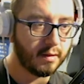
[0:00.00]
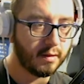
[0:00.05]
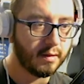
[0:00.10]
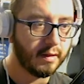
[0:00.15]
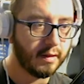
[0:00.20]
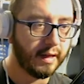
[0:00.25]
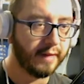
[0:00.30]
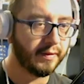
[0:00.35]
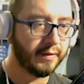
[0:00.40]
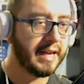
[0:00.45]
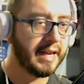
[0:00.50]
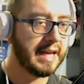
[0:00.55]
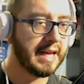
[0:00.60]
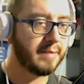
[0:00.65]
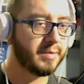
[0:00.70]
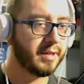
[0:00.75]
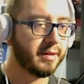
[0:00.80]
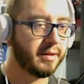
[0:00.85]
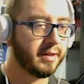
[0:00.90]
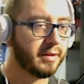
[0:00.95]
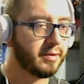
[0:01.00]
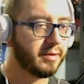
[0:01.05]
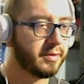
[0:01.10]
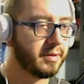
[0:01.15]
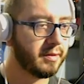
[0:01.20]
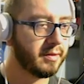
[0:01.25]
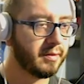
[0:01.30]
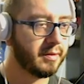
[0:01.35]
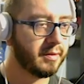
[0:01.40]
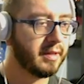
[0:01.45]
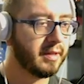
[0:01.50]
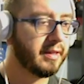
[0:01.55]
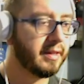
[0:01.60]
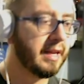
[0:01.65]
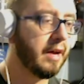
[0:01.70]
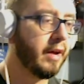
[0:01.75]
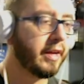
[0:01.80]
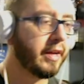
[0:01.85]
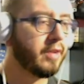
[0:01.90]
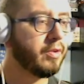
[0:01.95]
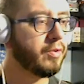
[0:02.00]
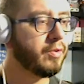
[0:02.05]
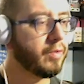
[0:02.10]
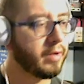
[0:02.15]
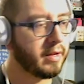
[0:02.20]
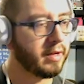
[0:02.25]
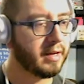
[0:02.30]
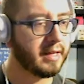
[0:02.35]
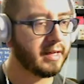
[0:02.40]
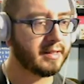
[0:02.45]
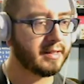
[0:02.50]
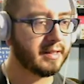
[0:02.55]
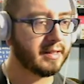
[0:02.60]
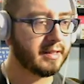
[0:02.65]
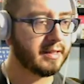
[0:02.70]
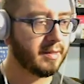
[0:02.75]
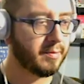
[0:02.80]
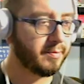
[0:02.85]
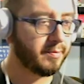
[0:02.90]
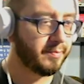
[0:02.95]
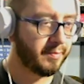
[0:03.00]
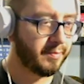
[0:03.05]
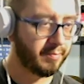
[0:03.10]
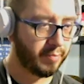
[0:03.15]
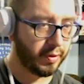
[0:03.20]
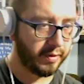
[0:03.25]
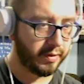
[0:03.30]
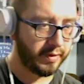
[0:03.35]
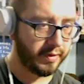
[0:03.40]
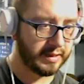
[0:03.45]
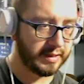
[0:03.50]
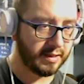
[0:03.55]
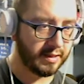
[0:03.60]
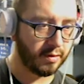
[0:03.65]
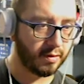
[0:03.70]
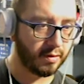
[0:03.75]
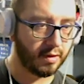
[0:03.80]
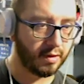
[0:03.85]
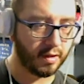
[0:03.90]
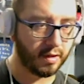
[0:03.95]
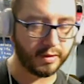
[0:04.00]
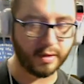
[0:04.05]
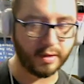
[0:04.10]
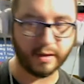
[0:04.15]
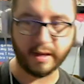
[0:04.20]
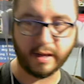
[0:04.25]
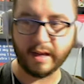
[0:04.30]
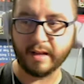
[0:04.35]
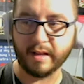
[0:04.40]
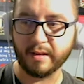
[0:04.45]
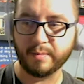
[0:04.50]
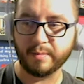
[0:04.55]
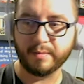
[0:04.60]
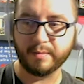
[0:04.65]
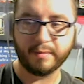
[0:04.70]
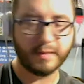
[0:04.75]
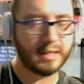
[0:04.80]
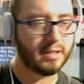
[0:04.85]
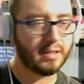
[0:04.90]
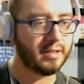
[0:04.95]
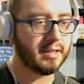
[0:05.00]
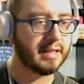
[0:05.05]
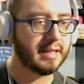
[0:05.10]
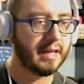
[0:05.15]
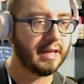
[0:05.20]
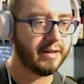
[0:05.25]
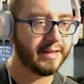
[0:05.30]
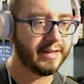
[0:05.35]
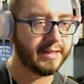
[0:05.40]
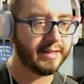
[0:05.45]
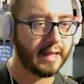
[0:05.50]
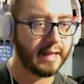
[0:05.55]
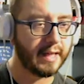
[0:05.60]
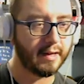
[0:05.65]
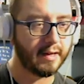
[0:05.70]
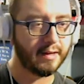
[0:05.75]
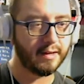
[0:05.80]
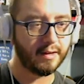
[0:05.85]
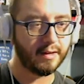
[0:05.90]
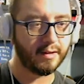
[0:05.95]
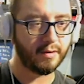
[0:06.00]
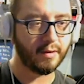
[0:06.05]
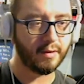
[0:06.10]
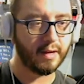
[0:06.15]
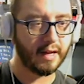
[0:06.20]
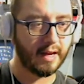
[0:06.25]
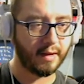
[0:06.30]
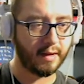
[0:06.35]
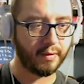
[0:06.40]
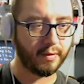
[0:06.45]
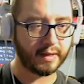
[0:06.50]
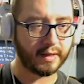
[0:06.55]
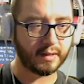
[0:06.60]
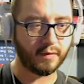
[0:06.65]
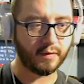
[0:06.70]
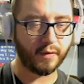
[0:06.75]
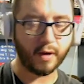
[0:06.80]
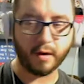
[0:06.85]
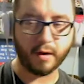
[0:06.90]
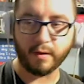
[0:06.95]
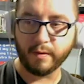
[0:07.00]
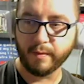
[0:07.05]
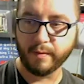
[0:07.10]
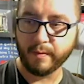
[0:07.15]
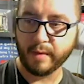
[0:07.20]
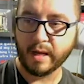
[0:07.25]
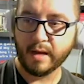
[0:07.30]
And the names of those. Now, I could organize this to put things a little closer together. This is just how I decided to do it and how things fall.